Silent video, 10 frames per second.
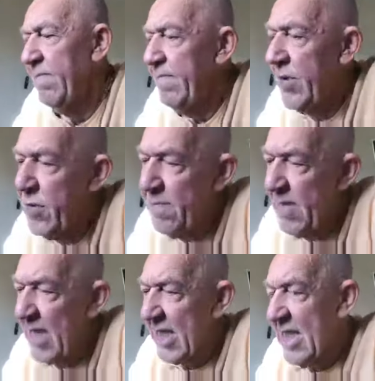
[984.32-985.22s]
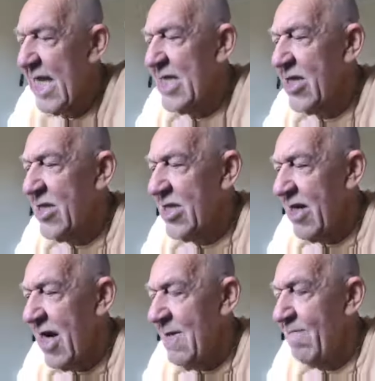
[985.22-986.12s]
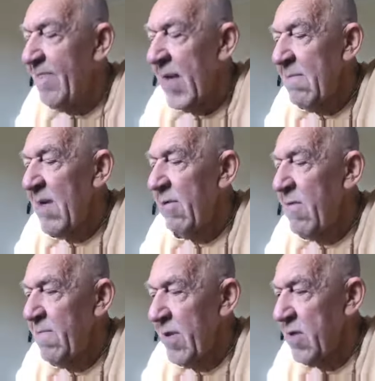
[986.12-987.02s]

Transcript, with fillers: Pure bhakti, that's described by Rupa